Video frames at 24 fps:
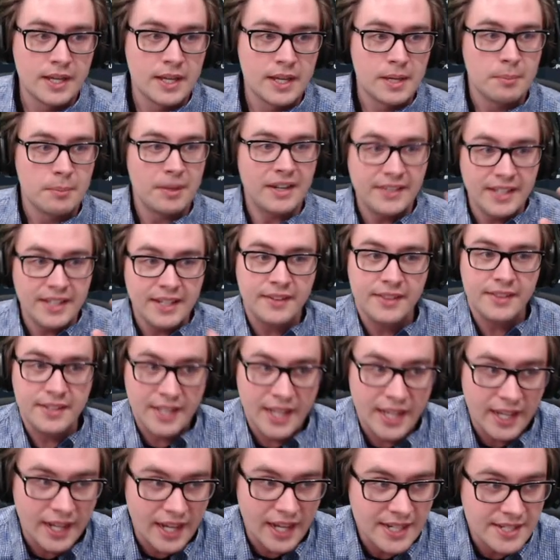But at the end of the
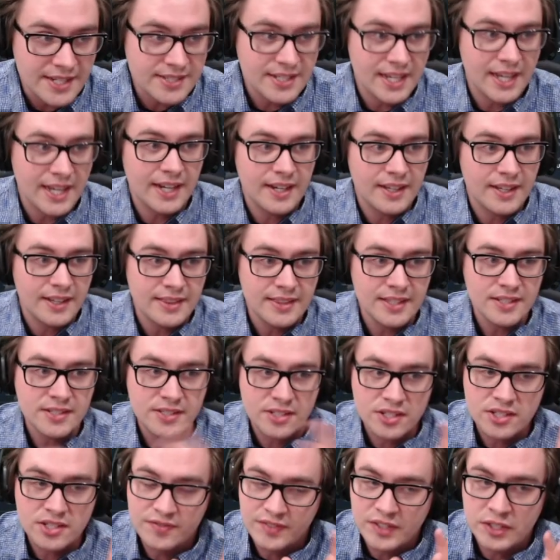day, I said, this
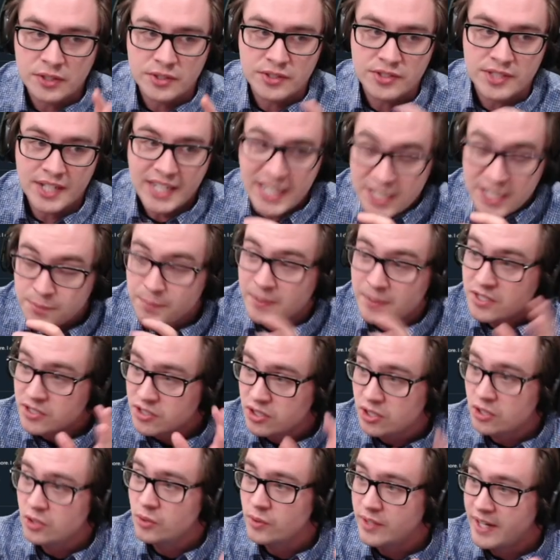just feels like it's been
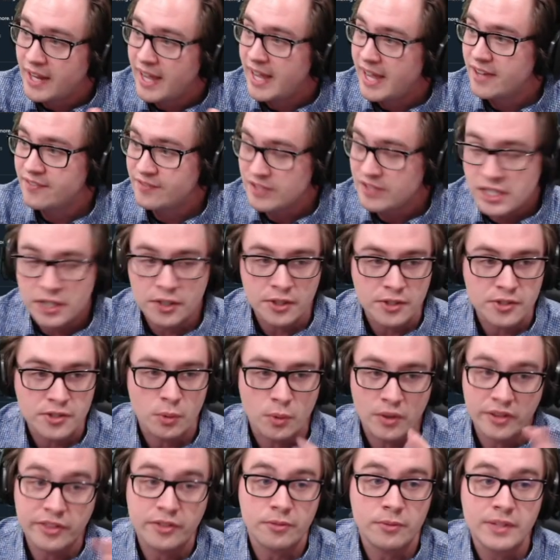2.5 years or
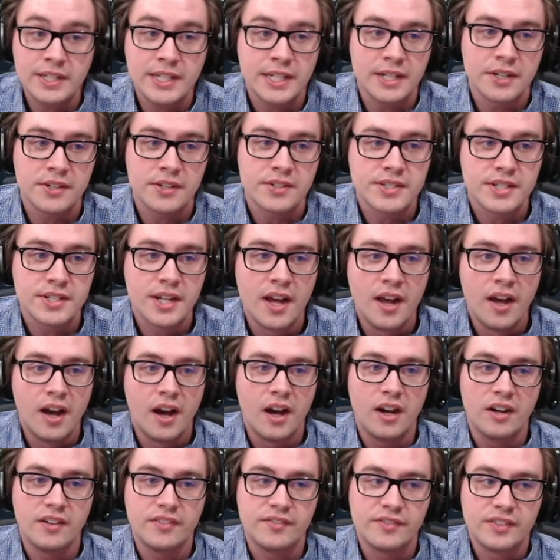3 years
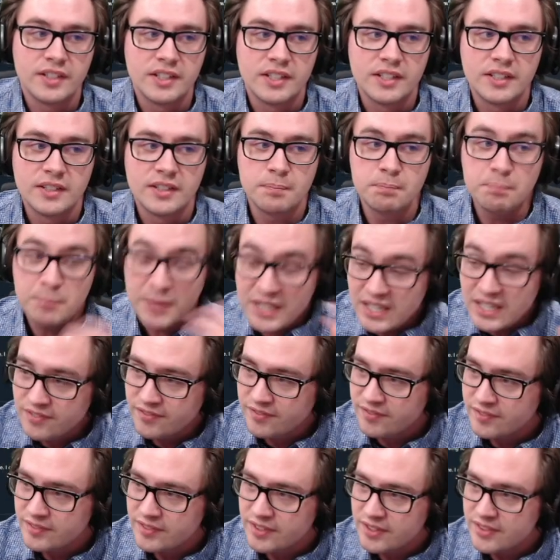of
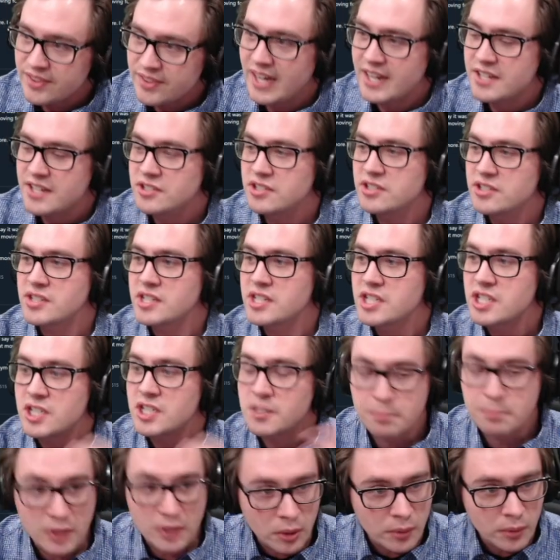beef that has just
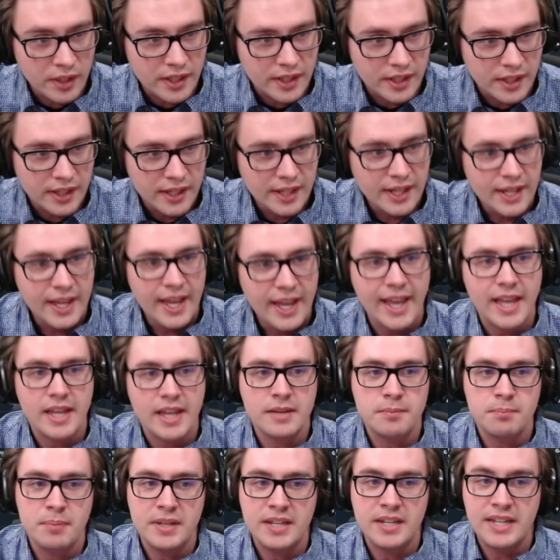exploded
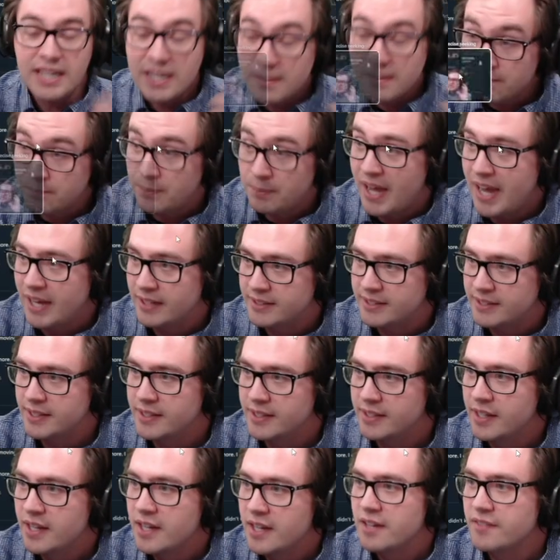and been
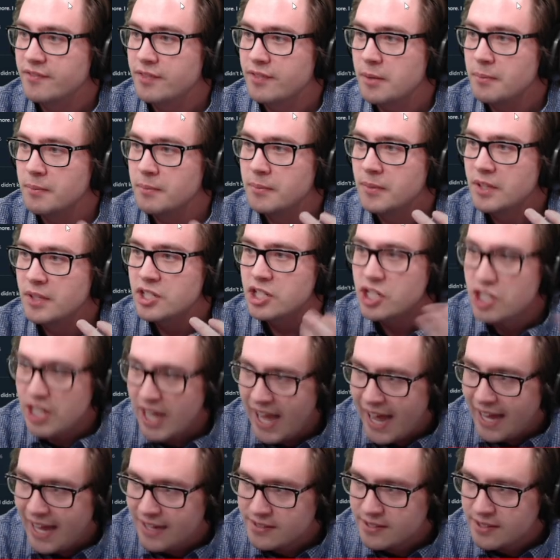impacted from
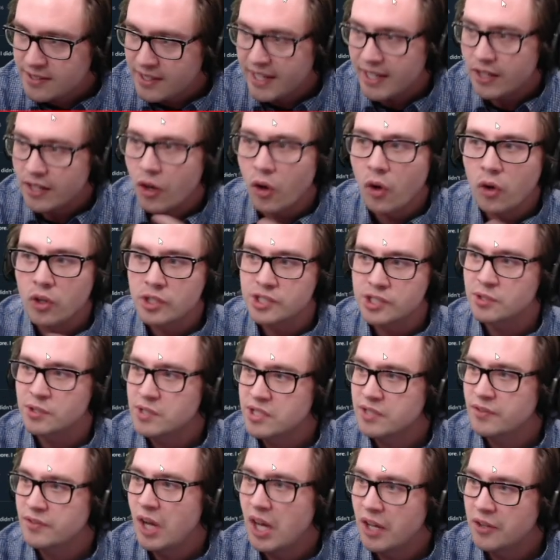chat and all sorts
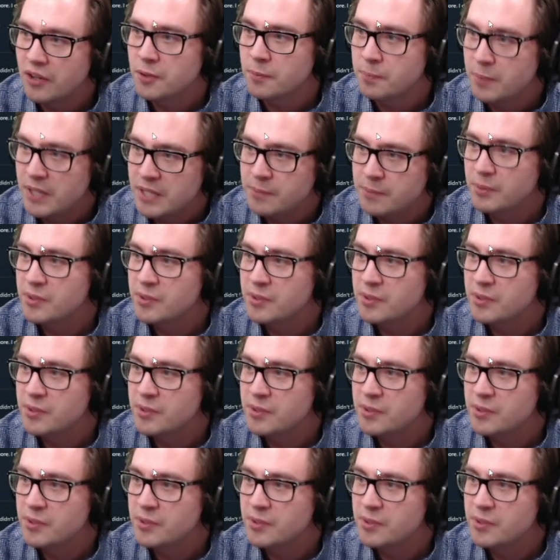of other people